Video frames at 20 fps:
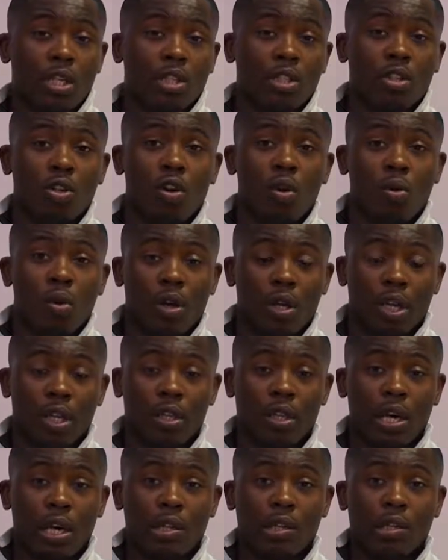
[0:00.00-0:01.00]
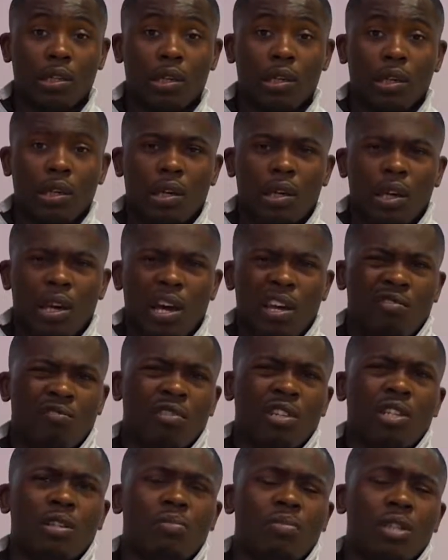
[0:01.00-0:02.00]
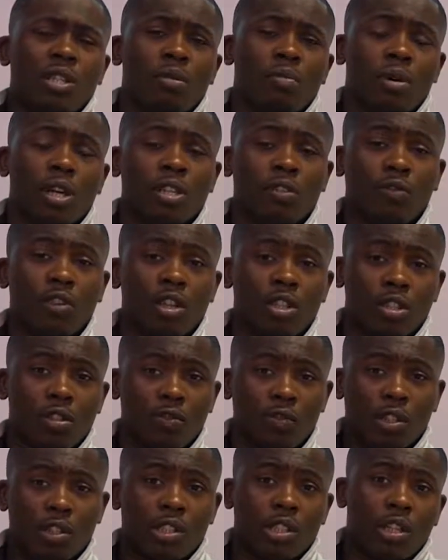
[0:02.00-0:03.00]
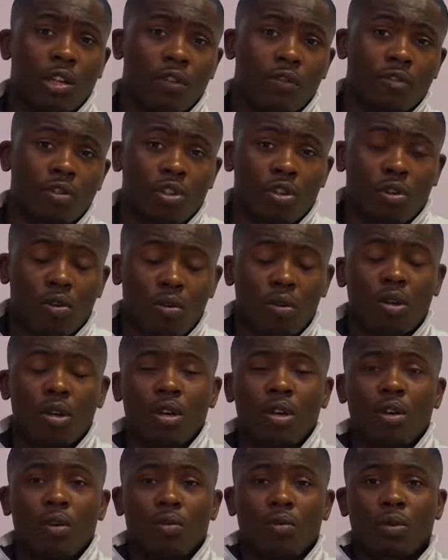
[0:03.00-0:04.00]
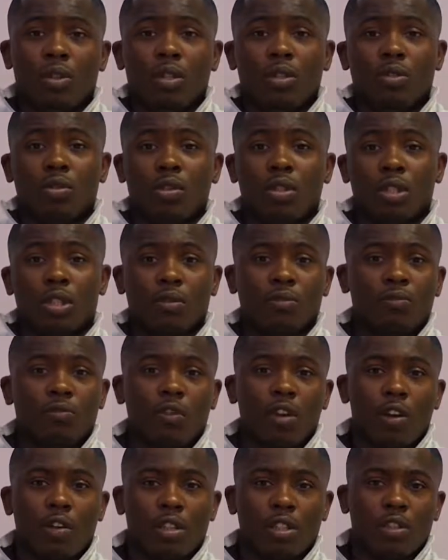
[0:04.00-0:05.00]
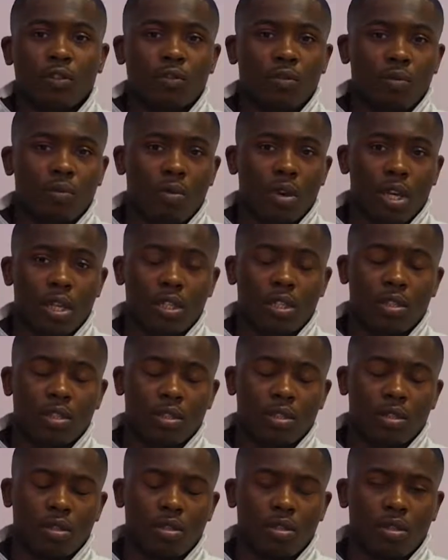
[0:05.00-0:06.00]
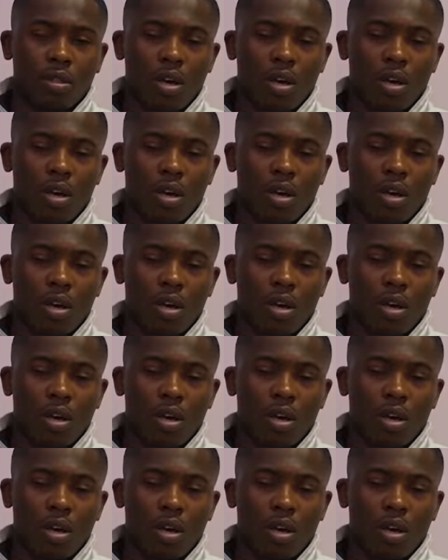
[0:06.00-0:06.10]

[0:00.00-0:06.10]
actually go on and really be the best version of yourself? So we do this in various different ways.